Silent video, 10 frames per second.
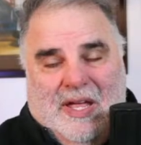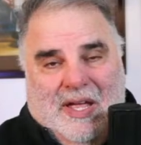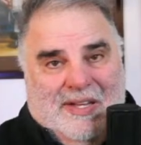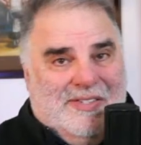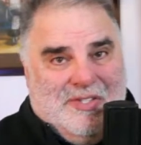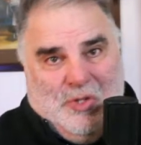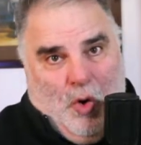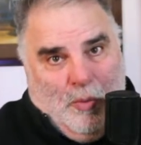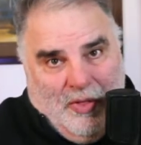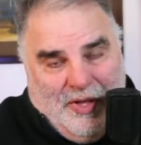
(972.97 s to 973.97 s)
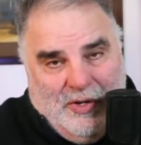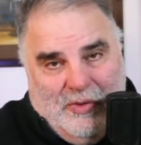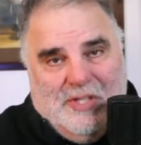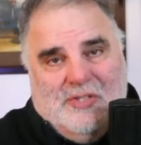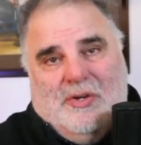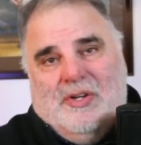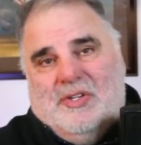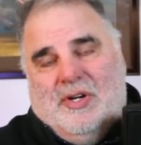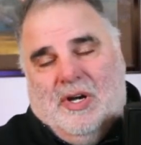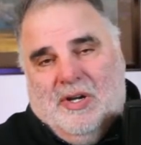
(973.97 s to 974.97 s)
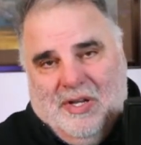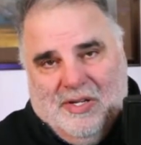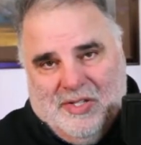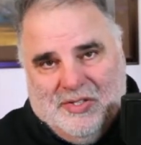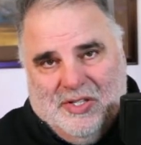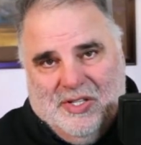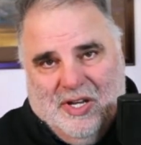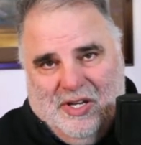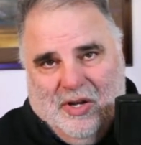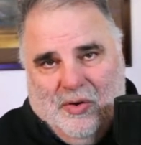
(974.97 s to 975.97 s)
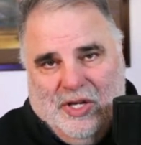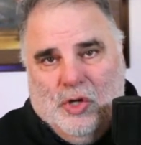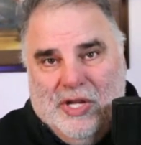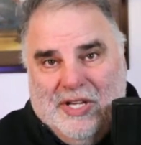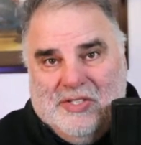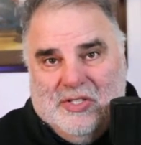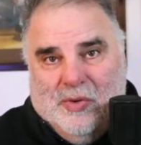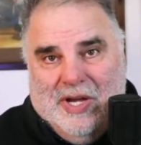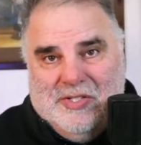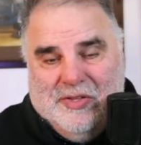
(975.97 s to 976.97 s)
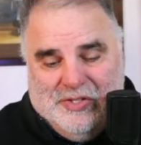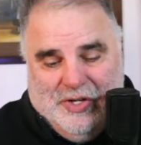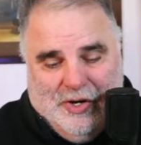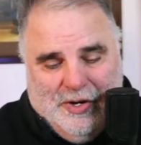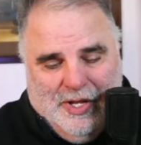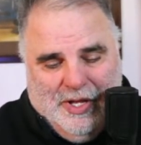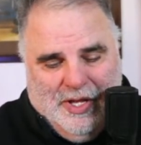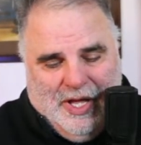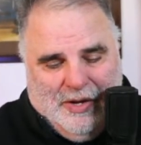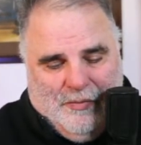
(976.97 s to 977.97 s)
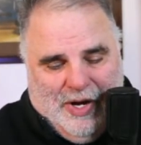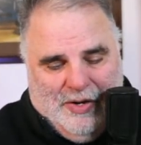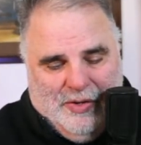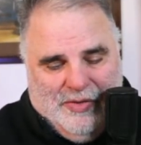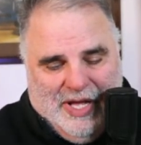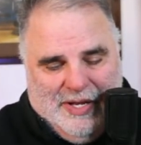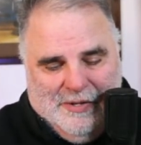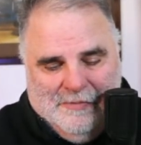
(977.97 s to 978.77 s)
Is this normal that you do this, or is this a unique situation this year on why you're doing that?